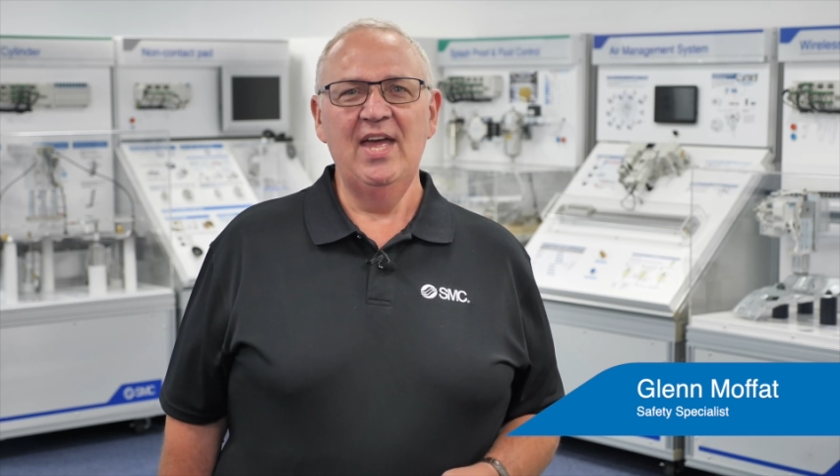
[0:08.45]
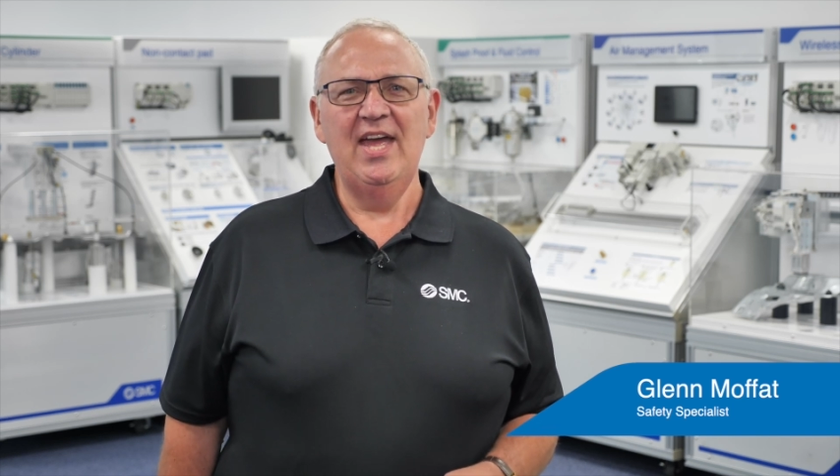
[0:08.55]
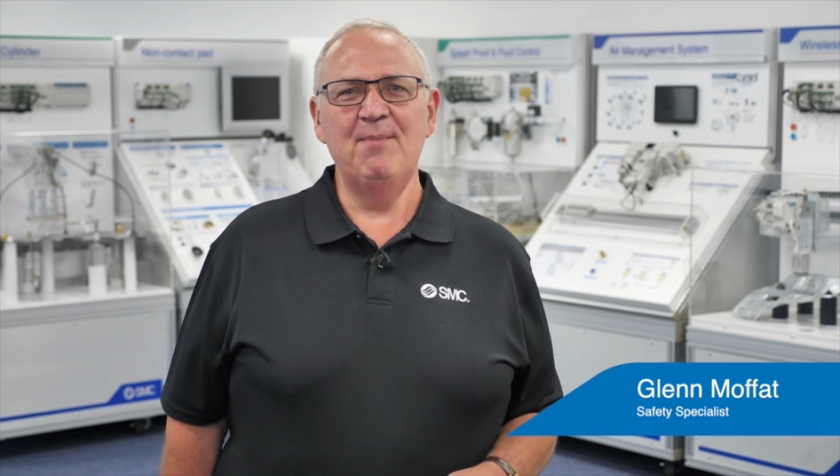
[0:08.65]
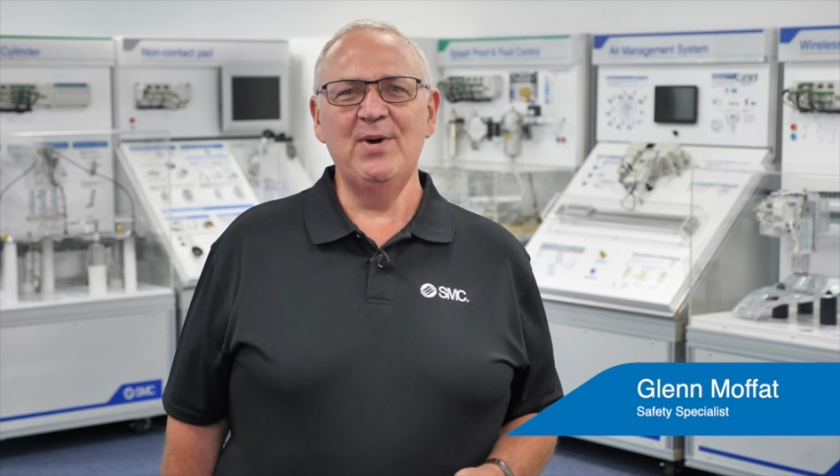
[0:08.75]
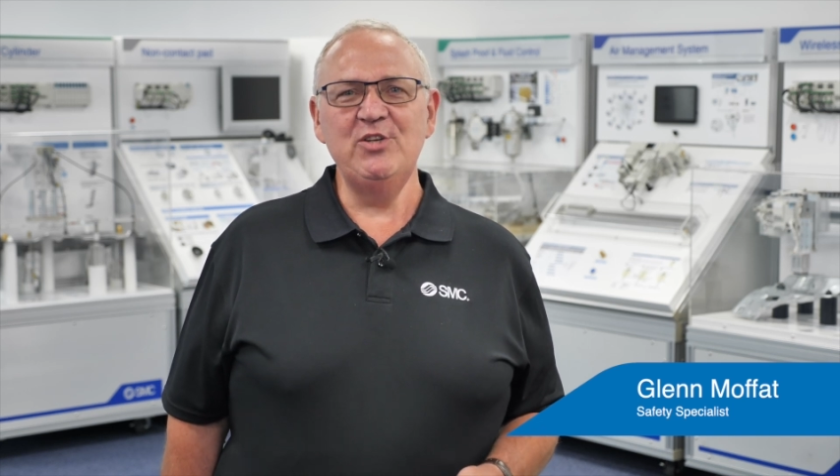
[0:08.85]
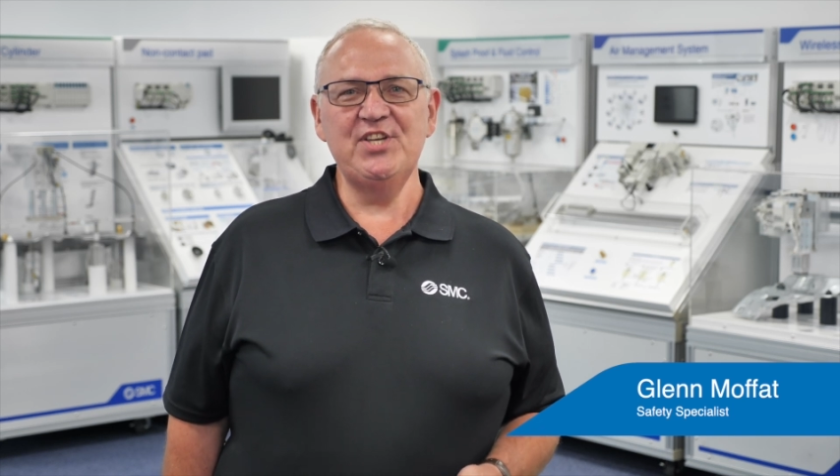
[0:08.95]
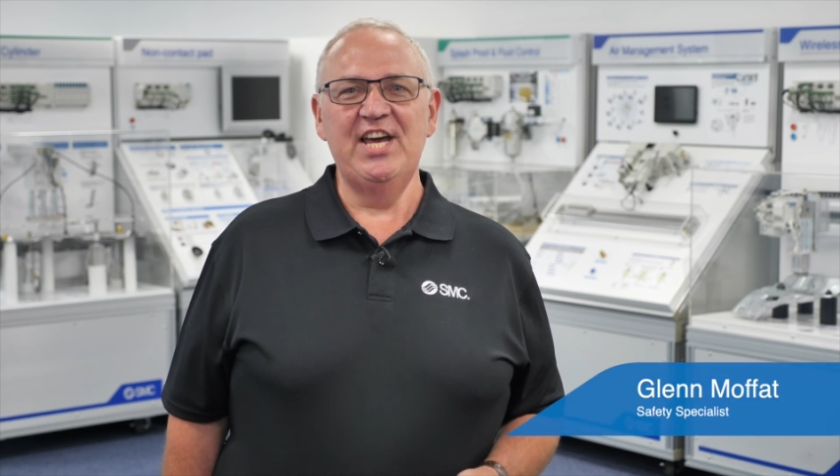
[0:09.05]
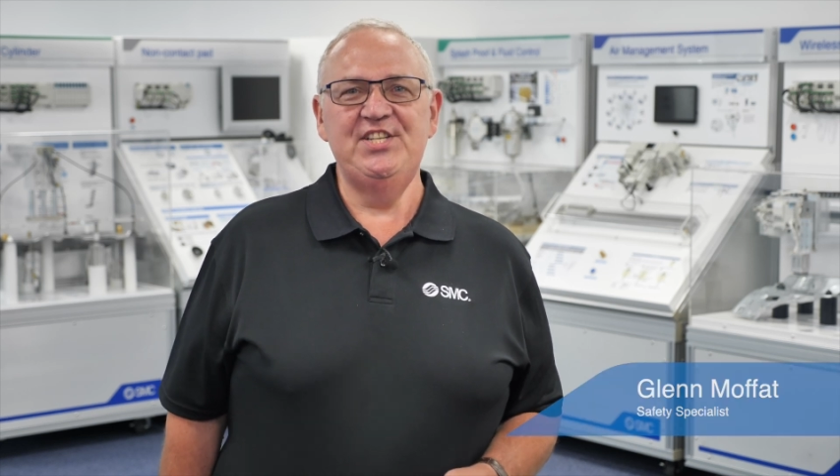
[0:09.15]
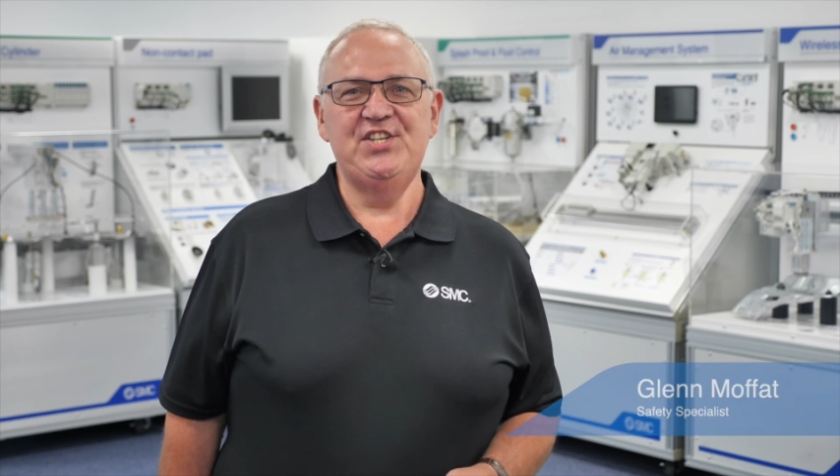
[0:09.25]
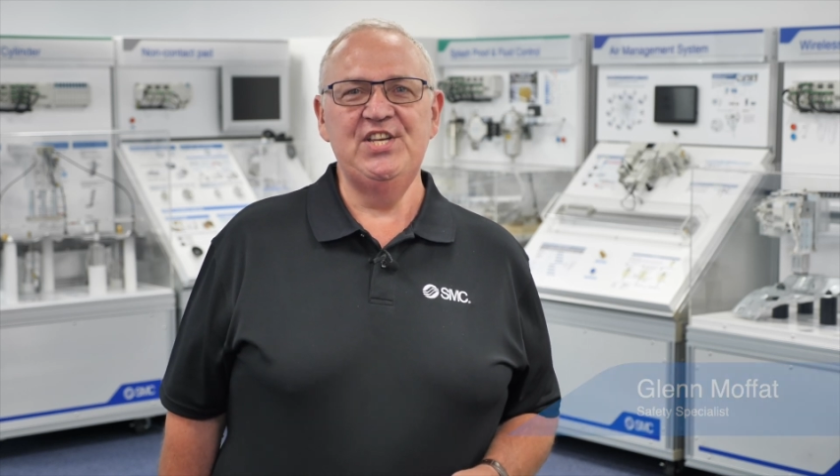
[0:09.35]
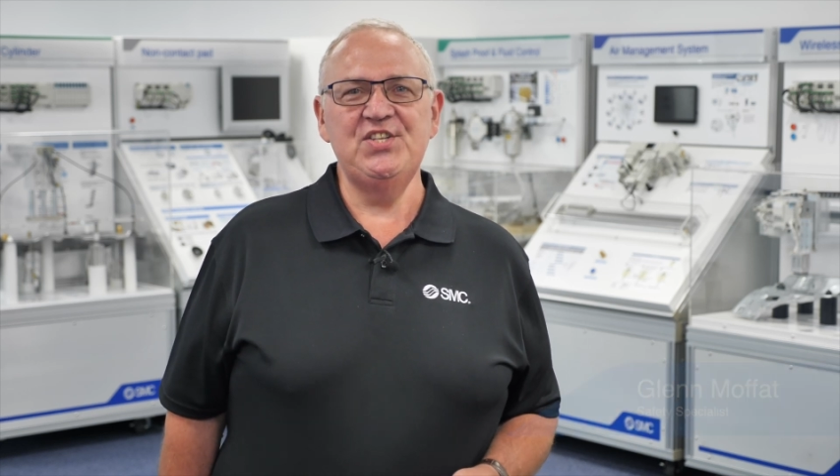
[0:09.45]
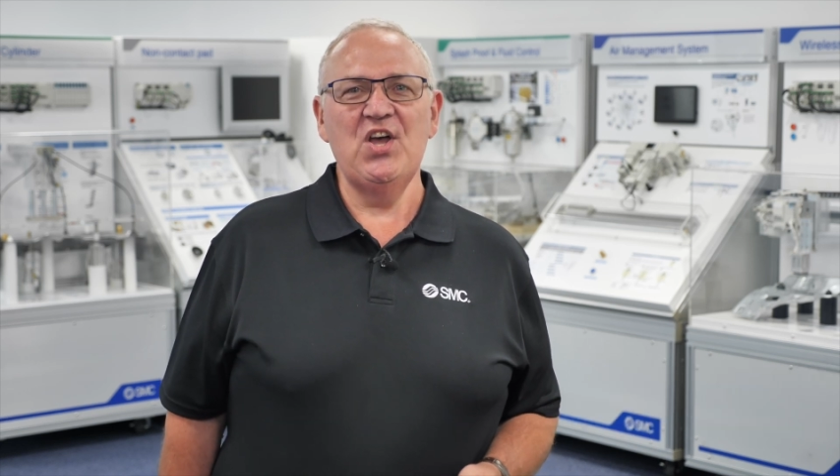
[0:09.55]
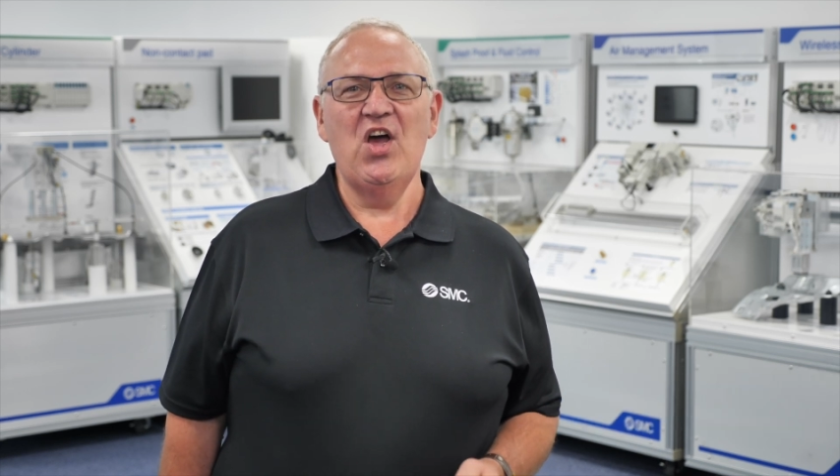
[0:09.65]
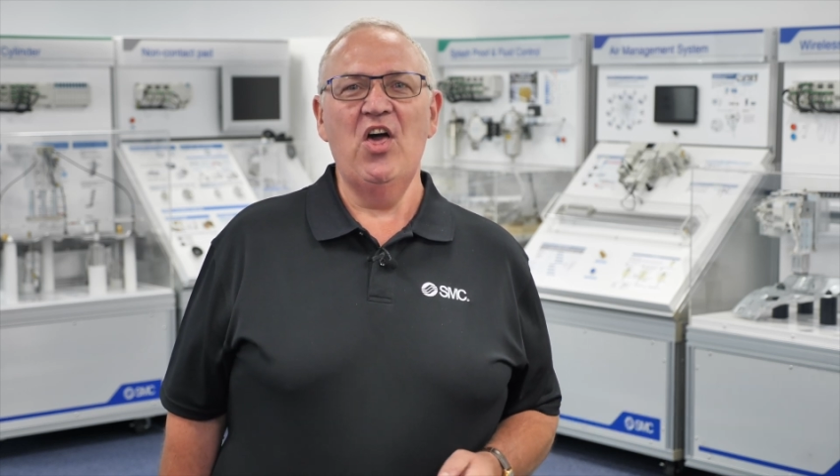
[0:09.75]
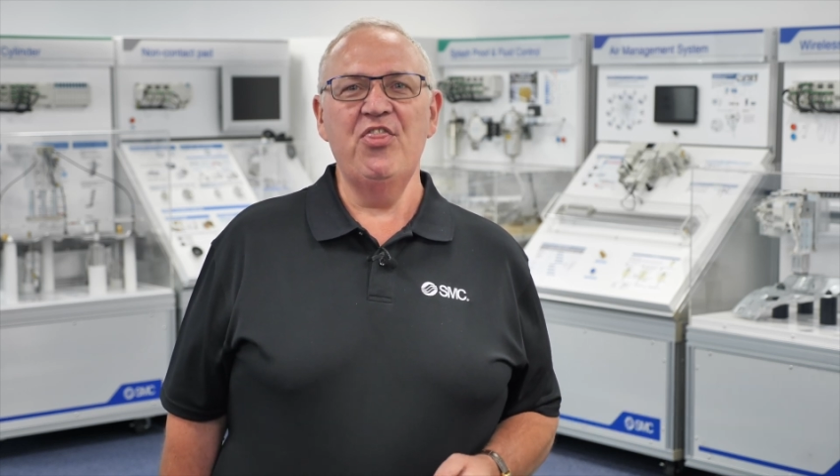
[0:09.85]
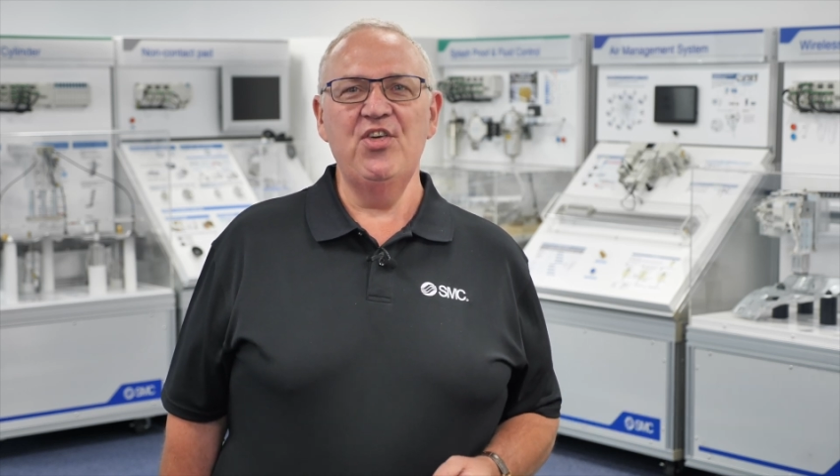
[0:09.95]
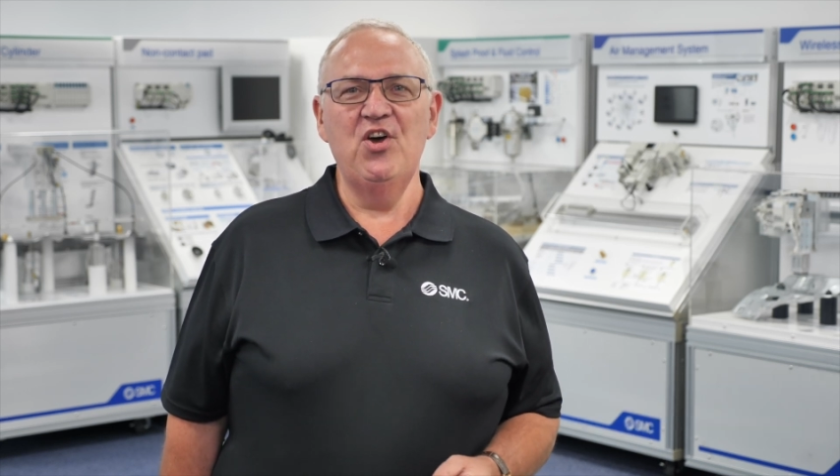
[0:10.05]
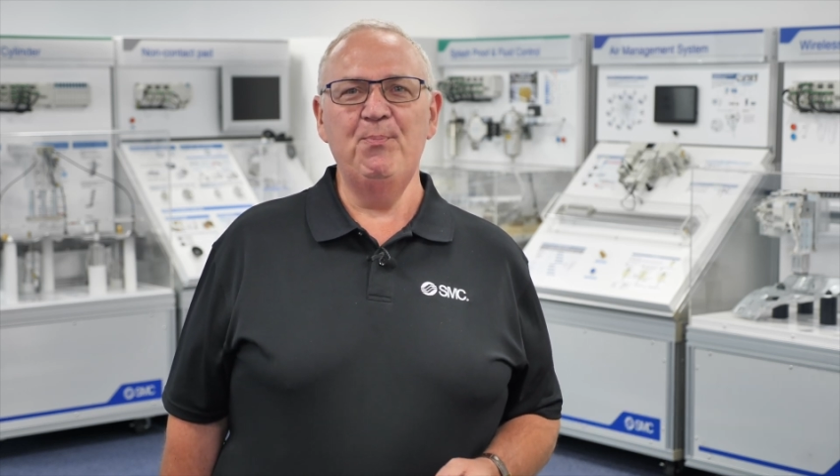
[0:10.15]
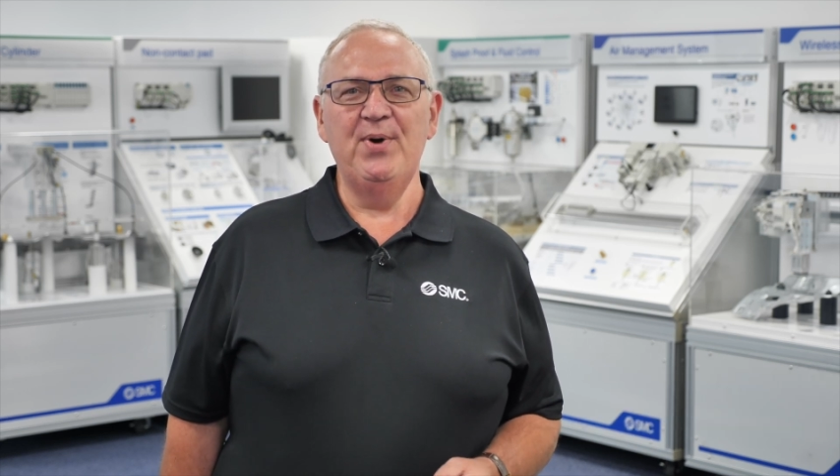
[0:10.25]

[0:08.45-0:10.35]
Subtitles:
In most cases, a third